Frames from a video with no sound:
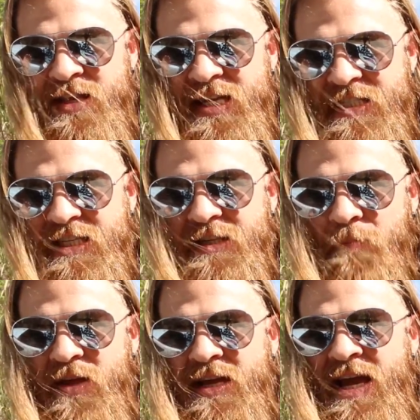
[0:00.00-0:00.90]
This is
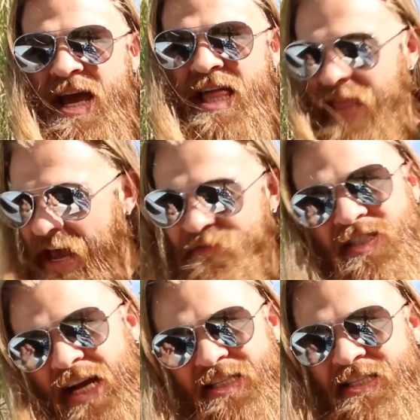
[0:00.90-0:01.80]
something, life
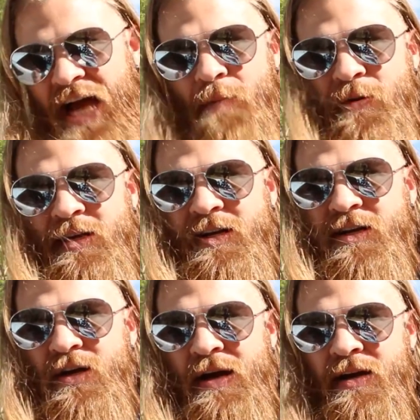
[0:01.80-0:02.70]
is not stopping.
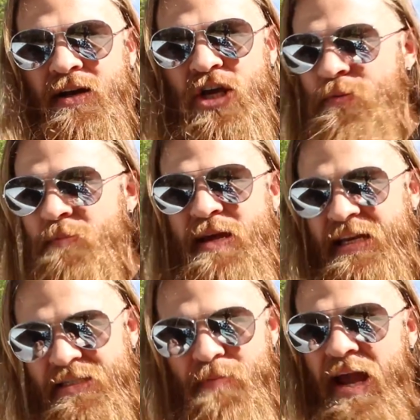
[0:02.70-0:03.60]
Human
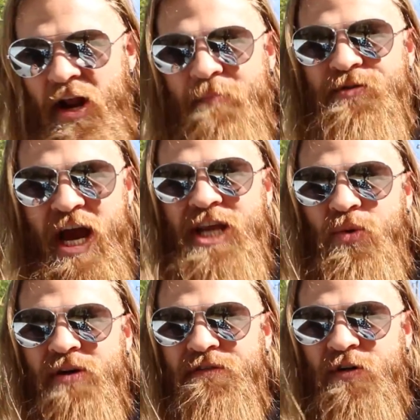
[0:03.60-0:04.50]
beings made up
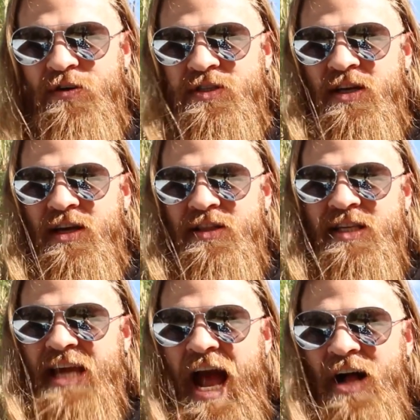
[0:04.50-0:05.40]
January 1st.
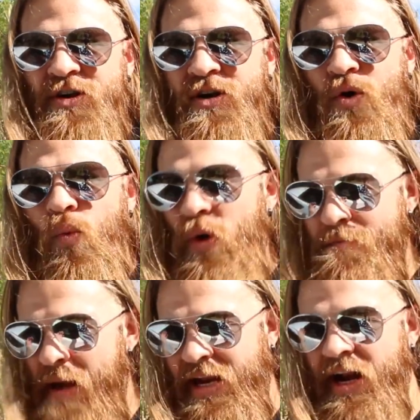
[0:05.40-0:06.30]
This calendar, we
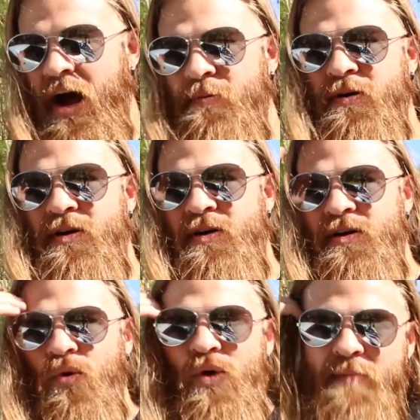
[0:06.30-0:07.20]
made it up.
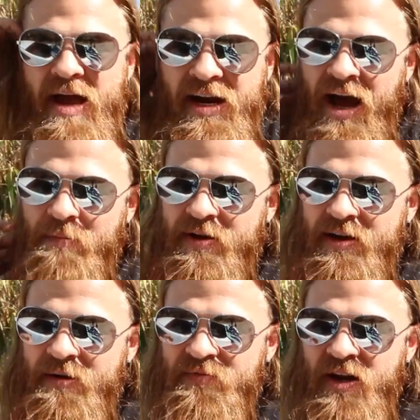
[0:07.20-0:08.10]
We made it up.
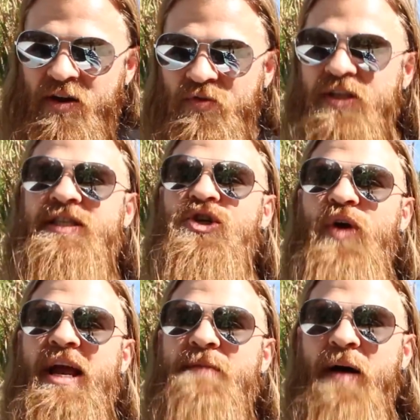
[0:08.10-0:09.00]
This is
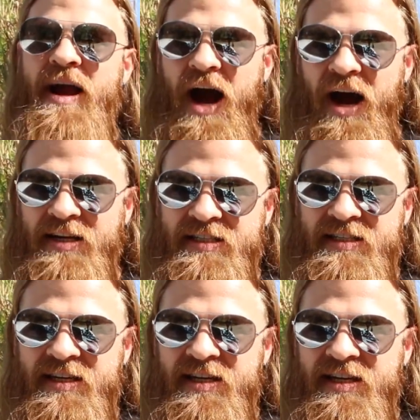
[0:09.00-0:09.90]
created by
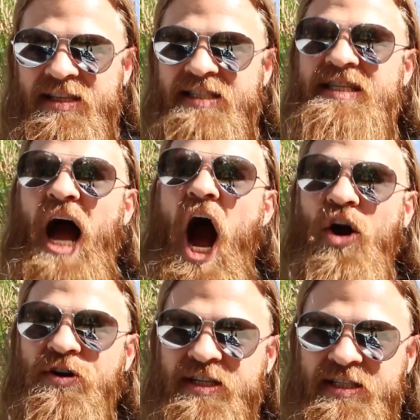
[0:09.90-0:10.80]
us. This is
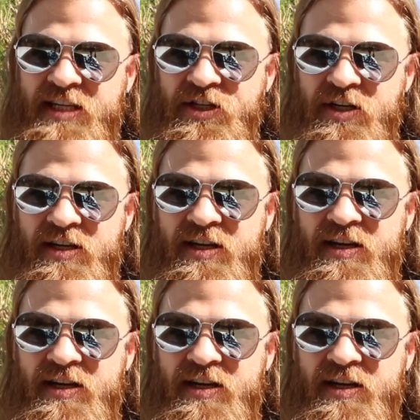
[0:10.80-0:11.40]
our decision.